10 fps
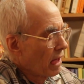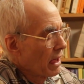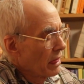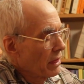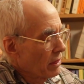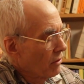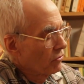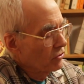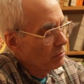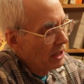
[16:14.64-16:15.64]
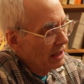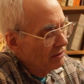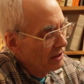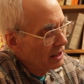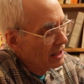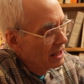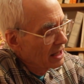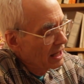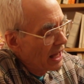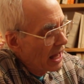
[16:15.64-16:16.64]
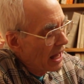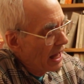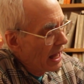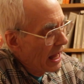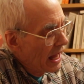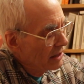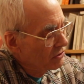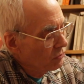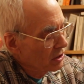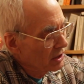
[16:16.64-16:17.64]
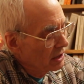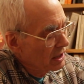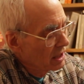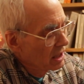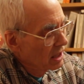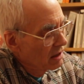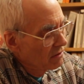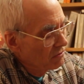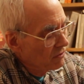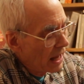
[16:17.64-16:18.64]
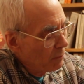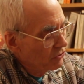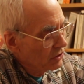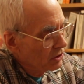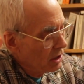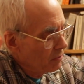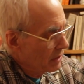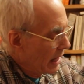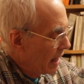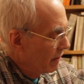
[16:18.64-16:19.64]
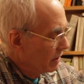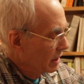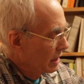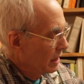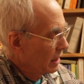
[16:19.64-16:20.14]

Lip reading: Those amazing hats with the flaps that come down, and